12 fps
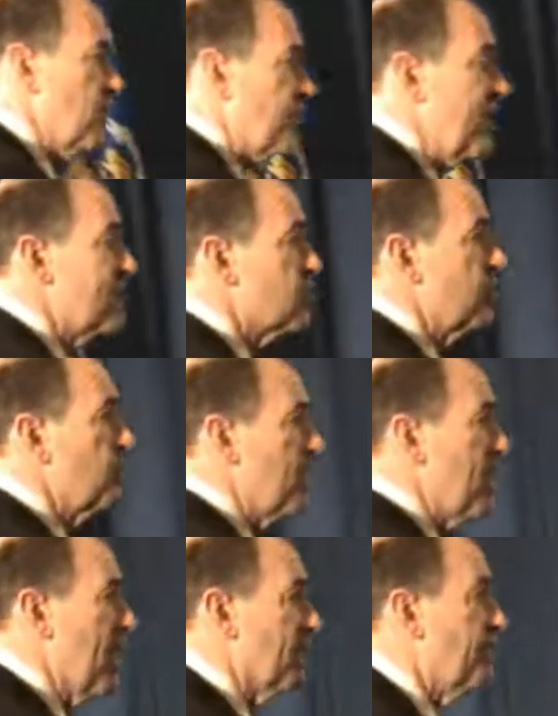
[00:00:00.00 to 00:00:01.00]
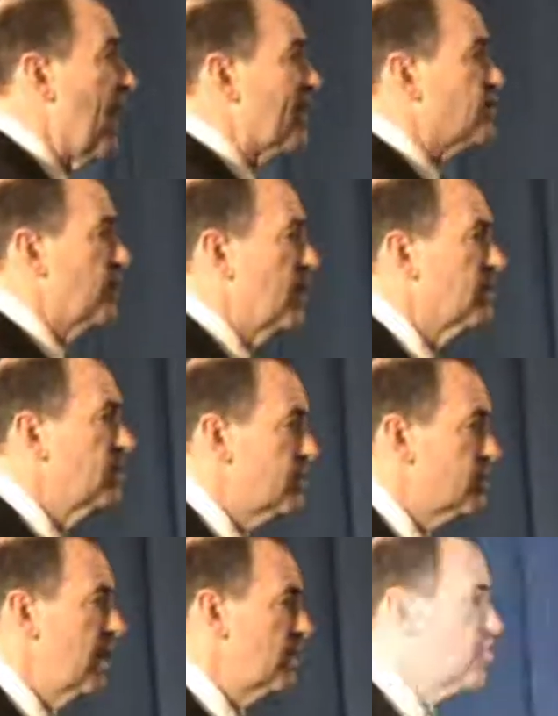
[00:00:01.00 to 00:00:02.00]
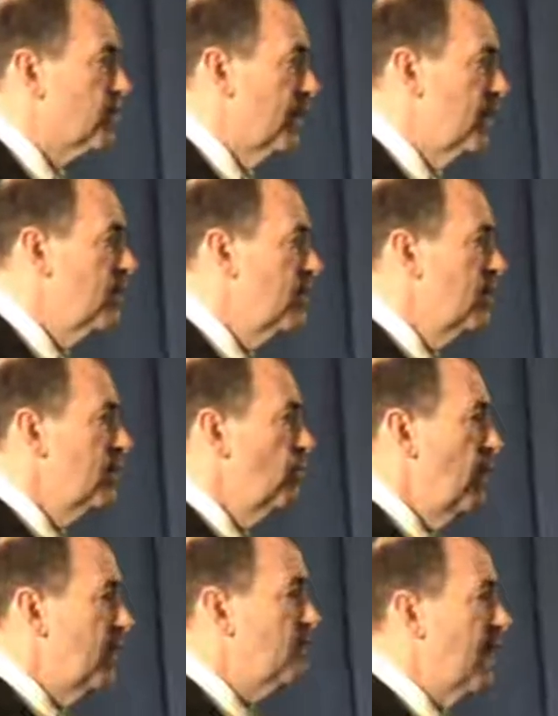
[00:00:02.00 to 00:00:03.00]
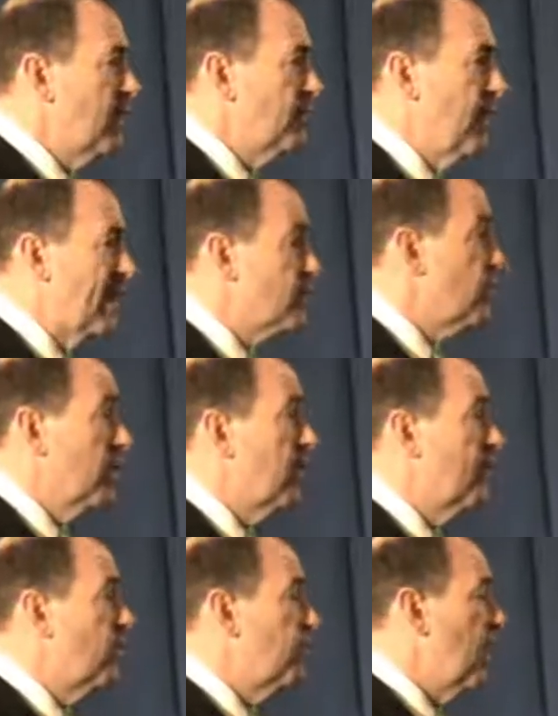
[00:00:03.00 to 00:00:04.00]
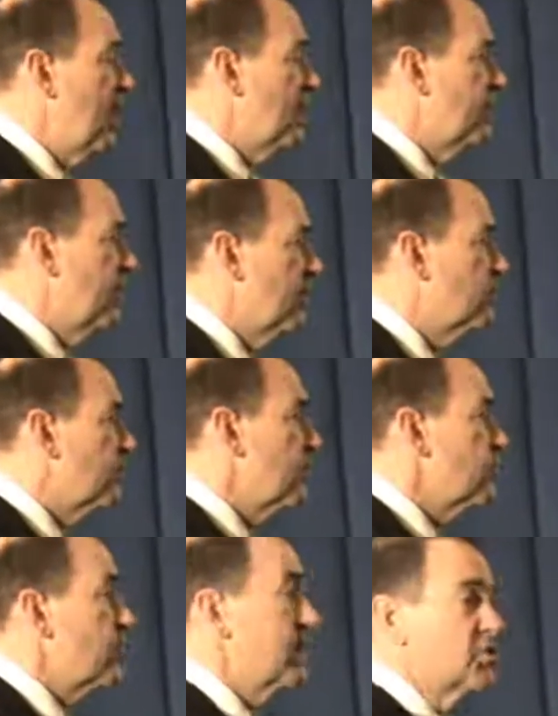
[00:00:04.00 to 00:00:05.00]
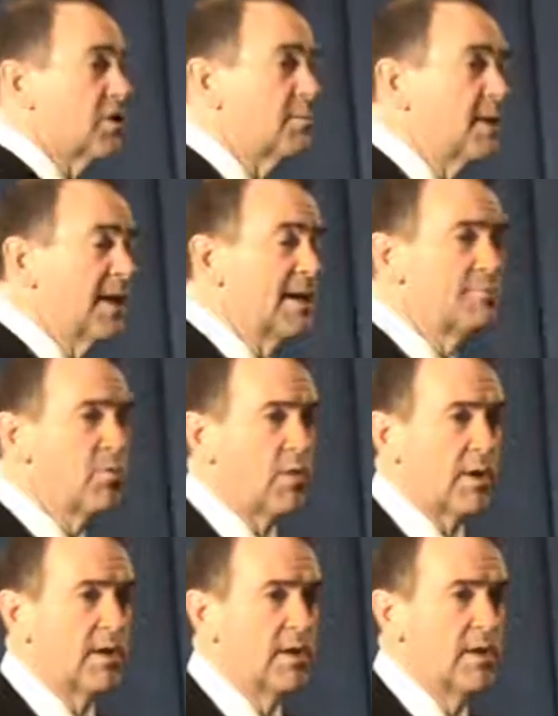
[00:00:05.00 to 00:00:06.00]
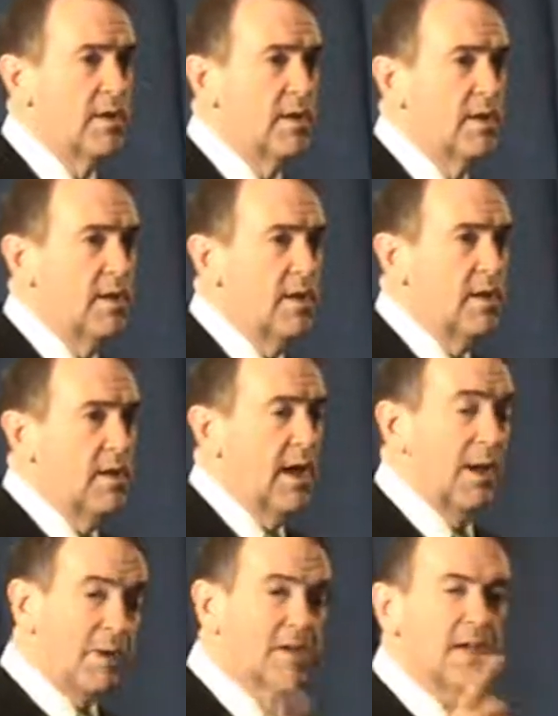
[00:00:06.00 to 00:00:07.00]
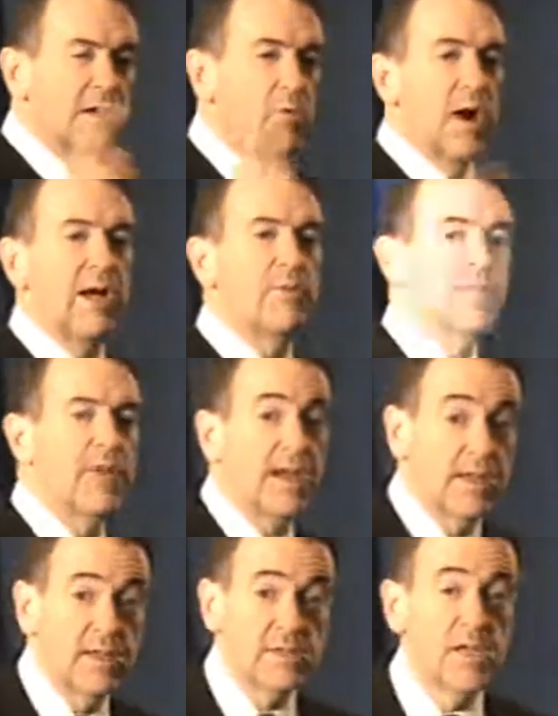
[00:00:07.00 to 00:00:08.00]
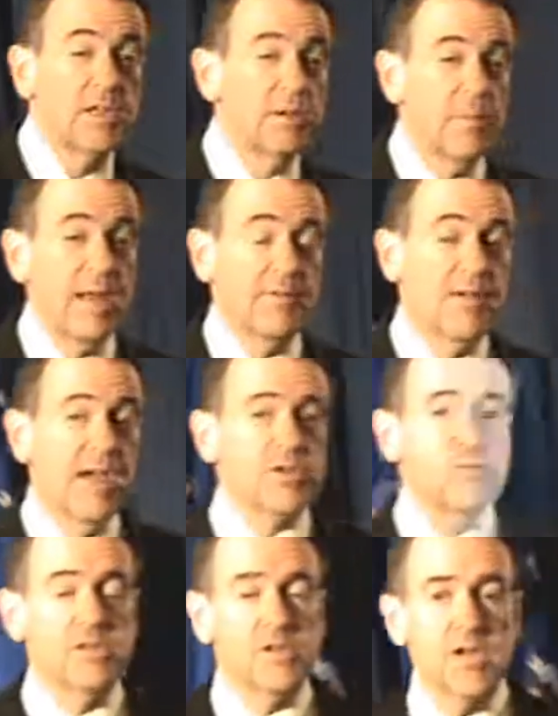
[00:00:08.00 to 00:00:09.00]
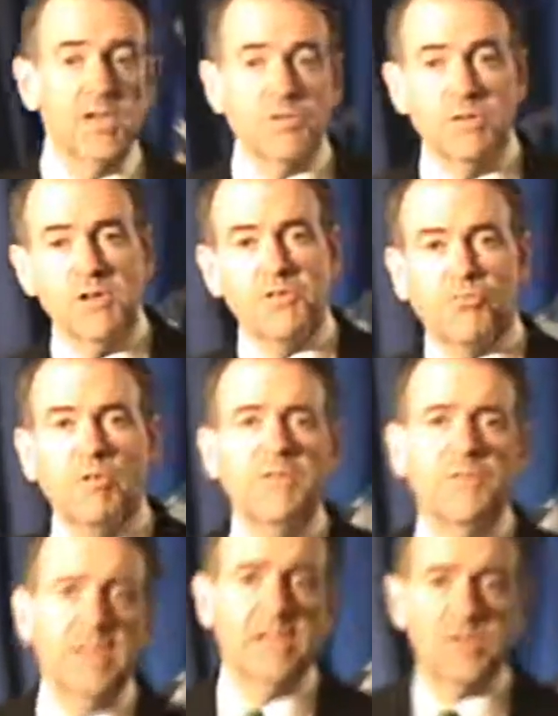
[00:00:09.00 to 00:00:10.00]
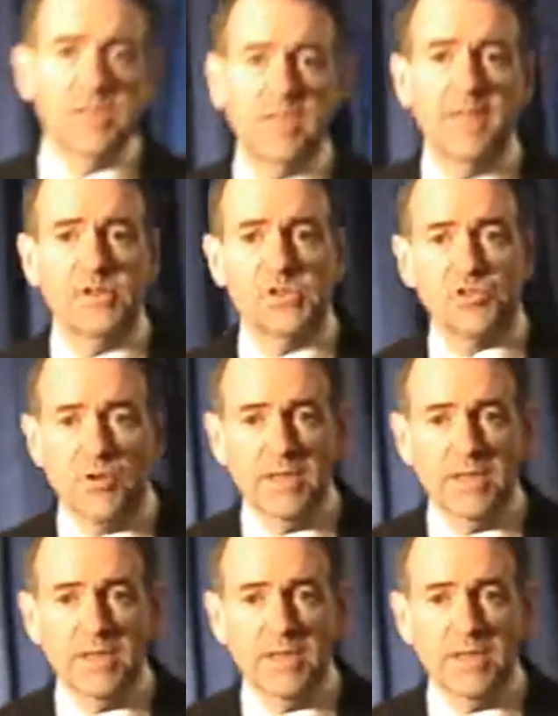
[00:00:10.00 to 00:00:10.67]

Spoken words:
The things that we manufacture here in this country, we can manufacture on a level playing field with those things that are being imported. I want to tell you why we've got to continue to manufacture in this country. There are 3 things that give us